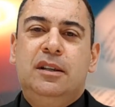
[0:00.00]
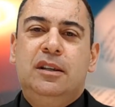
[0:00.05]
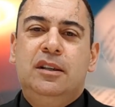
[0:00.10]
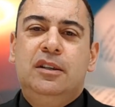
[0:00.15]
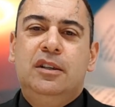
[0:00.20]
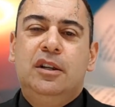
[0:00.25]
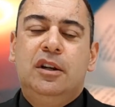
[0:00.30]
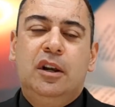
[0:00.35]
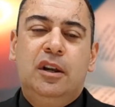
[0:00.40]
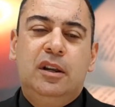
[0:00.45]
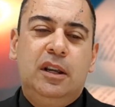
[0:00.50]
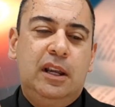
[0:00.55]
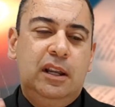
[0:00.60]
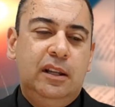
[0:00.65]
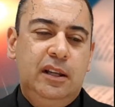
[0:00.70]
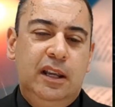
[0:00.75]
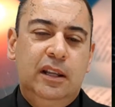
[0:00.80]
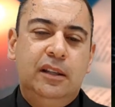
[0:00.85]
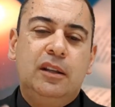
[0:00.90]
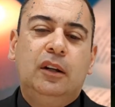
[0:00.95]
you know,
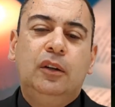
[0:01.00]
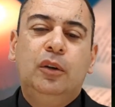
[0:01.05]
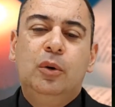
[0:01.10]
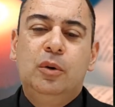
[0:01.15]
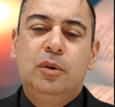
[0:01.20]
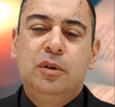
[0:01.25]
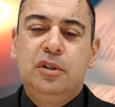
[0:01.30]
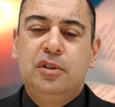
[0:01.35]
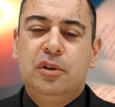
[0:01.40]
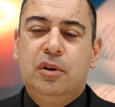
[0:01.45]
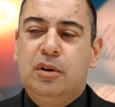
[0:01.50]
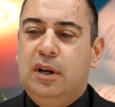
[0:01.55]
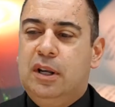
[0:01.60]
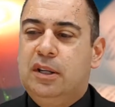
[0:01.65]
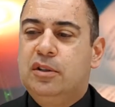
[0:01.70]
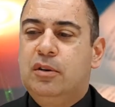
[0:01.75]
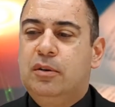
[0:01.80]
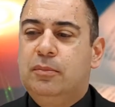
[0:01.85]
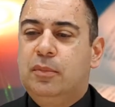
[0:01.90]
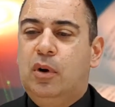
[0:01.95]
in the Lord's
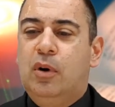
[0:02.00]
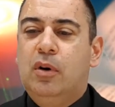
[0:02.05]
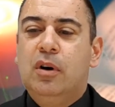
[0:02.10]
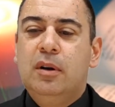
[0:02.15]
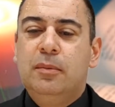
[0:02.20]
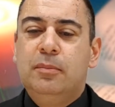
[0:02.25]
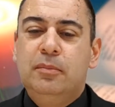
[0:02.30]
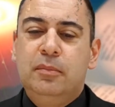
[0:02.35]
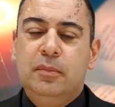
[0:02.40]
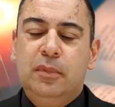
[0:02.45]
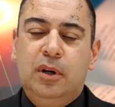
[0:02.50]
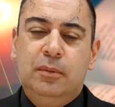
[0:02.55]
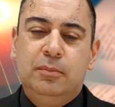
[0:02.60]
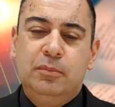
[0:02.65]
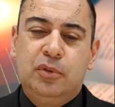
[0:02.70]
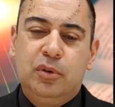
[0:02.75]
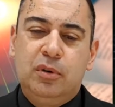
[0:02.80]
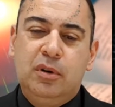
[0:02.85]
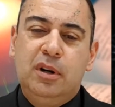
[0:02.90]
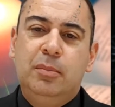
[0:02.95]
eyes, I'm trying to